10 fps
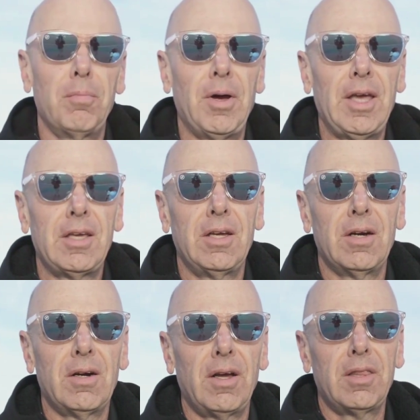of the bike
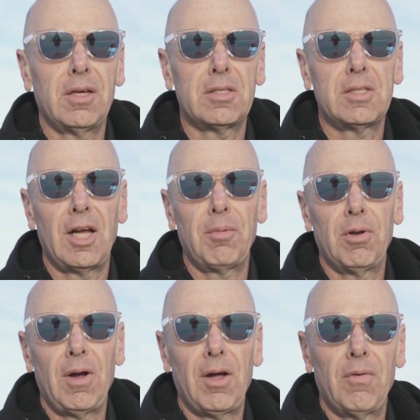here, I think it's time to
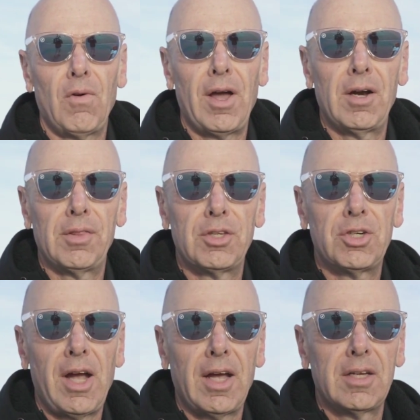go out and ride it on the
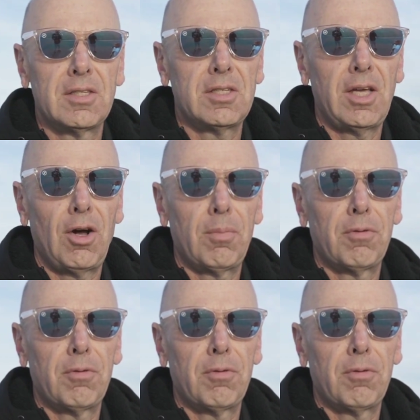track and see how it